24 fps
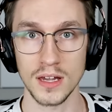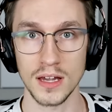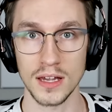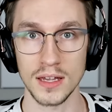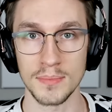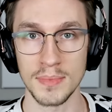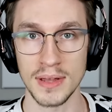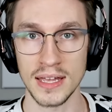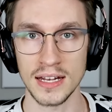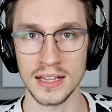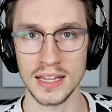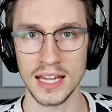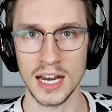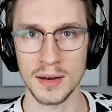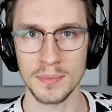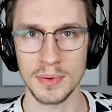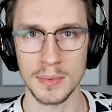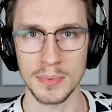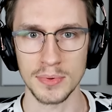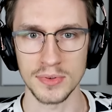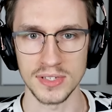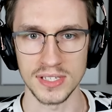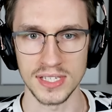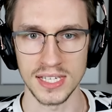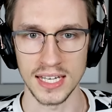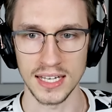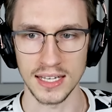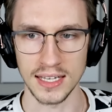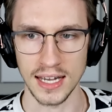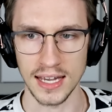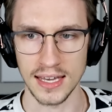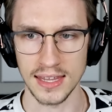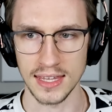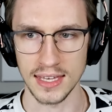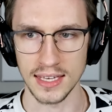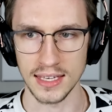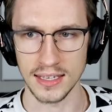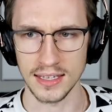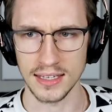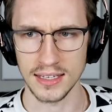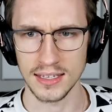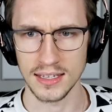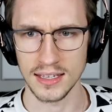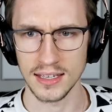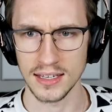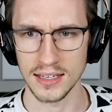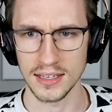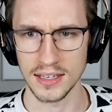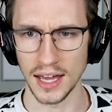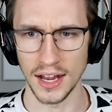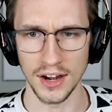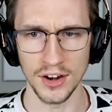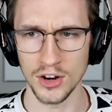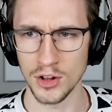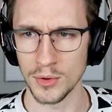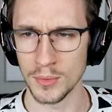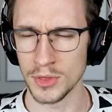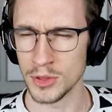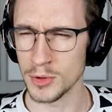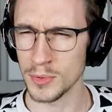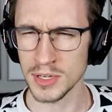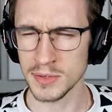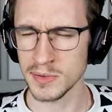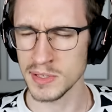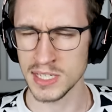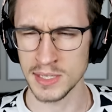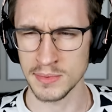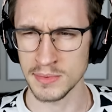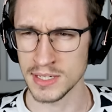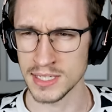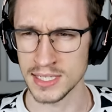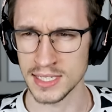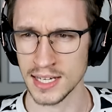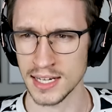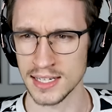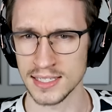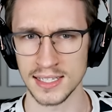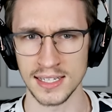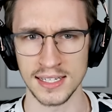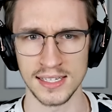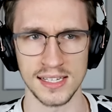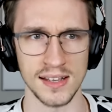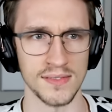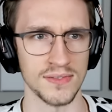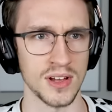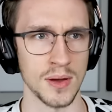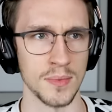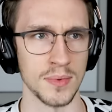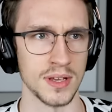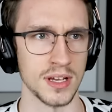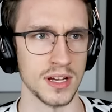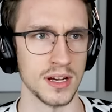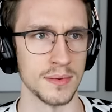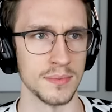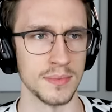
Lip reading: it made a lot of people sick, I think. I don't know. There must be some disgusting stuff coming